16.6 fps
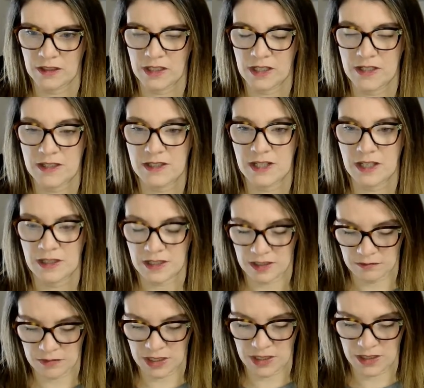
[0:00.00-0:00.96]
It's
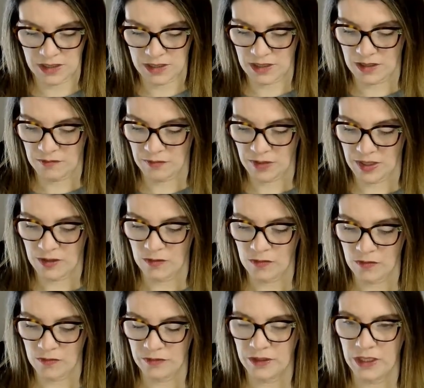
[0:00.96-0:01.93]
telling me that my
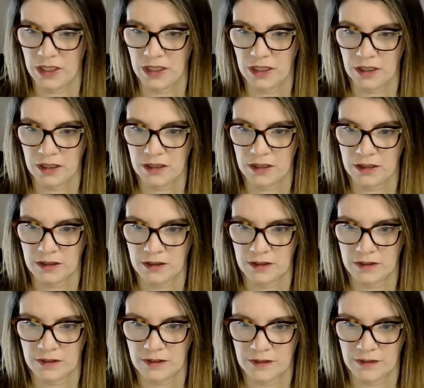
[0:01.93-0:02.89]
own link.
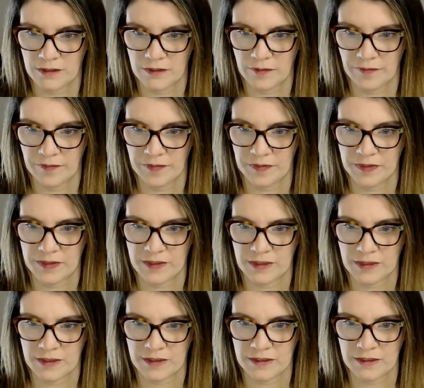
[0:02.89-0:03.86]

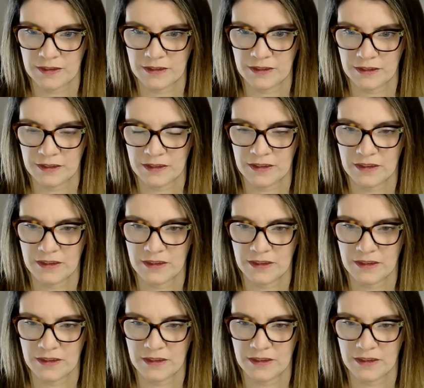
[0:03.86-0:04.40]
All